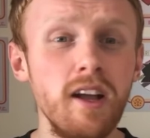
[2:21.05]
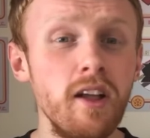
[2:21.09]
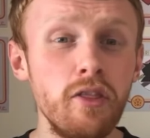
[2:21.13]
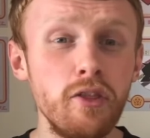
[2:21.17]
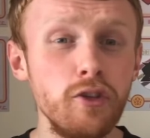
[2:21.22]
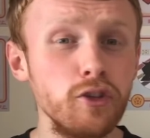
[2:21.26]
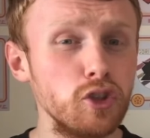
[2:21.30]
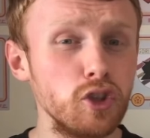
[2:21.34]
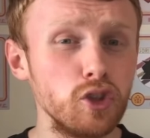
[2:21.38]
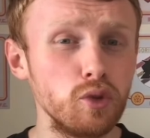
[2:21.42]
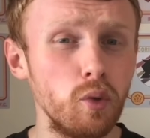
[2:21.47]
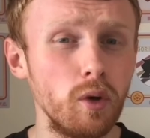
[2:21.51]
They
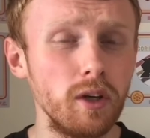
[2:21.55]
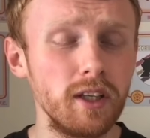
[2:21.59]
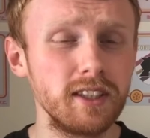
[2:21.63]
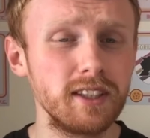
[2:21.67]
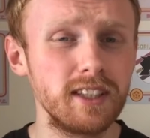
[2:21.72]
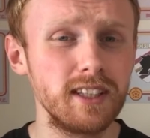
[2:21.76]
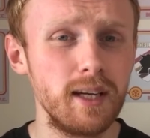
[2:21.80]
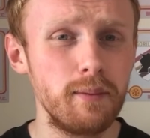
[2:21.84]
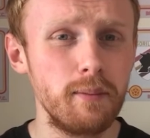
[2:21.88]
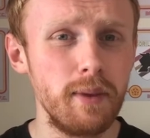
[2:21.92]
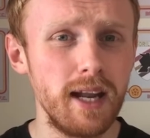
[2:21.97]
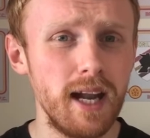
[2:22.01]
just want to
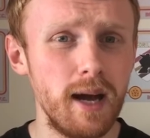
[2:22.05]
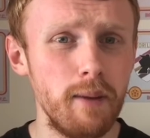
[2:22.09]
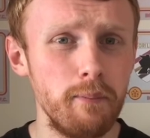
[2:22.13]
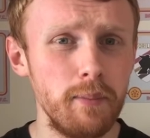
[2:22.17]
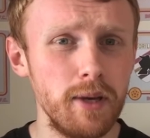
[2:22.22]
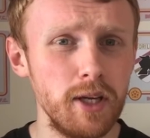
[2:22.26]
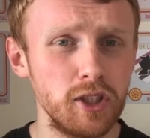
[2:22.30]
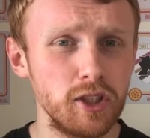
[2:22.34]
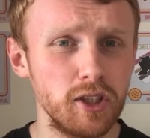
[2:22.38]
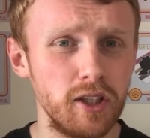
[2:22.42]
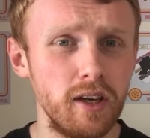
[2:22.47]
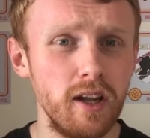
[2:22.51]
see a bit of
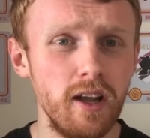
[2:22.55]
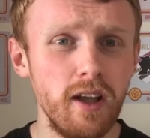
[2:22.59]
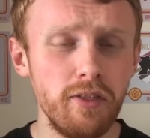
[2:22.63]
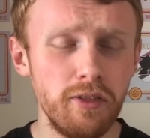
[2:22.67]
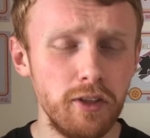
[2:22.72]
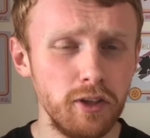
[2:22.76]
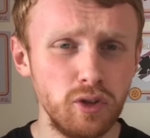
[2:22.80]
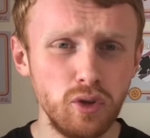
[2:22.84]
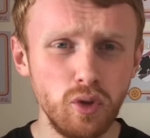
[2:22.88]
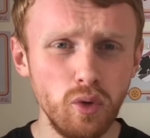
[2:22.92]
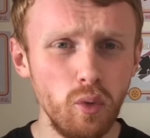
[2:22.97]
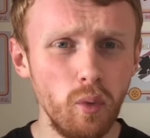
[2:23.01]
ambition. They
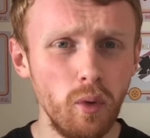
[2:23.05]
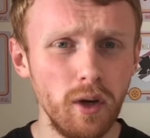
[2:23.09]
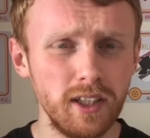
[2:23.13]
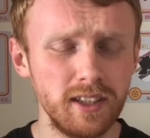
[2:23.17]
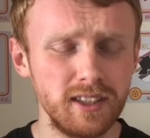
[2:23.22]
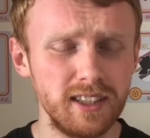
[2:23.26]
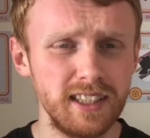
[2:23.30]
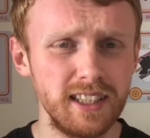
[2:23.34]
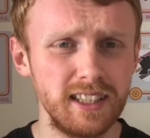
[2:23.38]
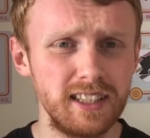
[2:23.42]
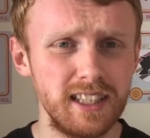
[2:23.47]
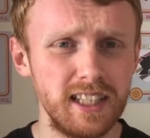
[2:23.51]
don't want to
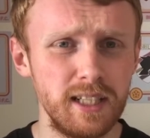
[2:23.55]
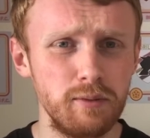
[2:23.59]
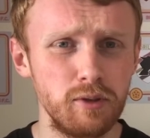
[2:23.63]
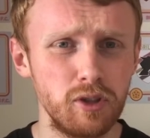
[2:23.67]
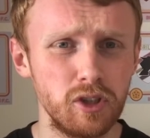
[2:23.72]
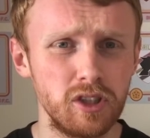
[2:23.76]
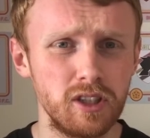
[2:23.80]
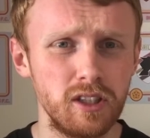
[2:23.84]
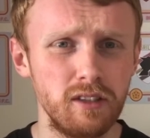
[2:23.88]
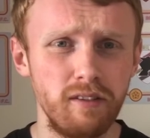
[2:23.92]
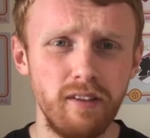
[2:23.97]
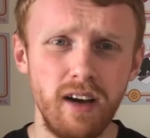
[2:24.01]
see a team
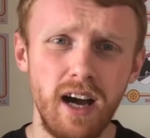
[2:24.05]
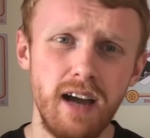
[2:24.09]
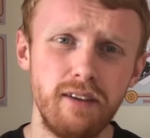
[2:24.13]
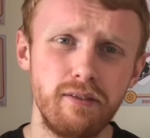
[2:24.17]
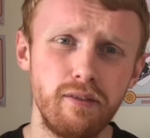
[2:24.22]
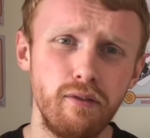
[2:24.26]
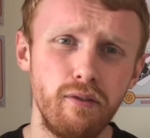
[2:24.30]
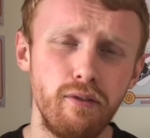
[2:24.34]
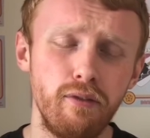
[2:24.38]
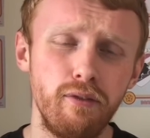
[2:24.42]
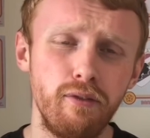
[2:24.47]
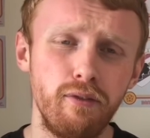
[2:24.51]
just survive
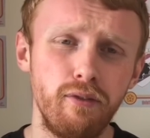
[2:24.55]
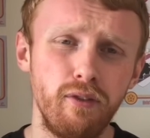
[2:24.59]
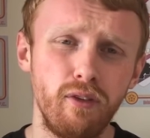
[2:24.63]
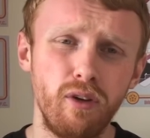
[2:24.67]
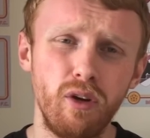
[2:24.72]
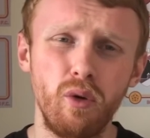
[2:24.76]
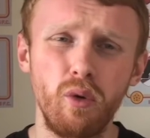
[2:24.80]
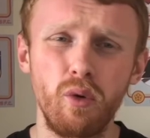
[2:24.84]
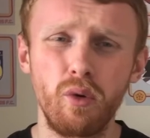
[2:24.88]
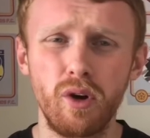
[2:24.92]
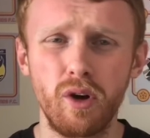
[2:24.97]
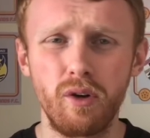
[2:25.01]
and
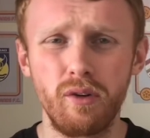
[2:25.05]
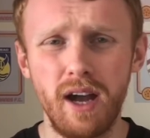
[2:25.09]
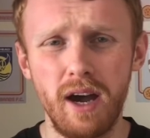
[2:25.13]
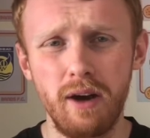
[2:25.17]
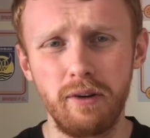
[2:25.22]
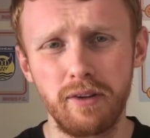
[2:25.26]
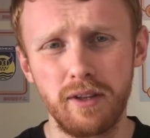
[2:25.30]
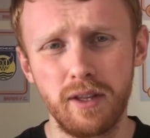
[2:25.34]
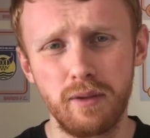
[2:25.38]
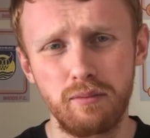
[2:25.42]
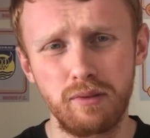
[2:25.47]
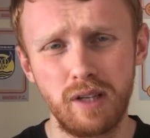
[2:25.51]
float around
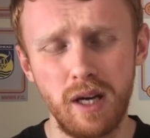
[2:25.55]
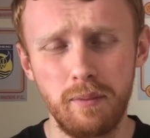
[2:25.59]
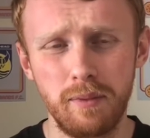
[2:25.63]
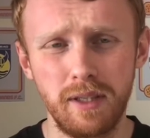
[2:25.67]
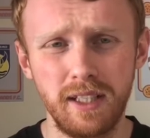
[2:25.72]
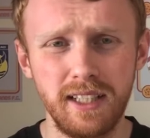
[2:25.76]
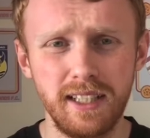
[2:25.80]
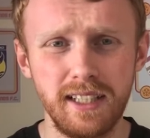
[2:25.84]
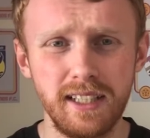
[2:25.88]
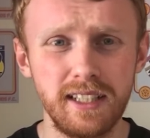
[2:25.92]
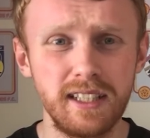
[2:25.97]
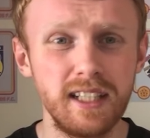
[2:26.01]
in the Premier
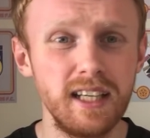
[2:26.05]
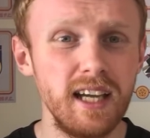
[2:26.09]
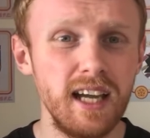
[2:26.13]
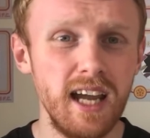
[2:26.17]
League.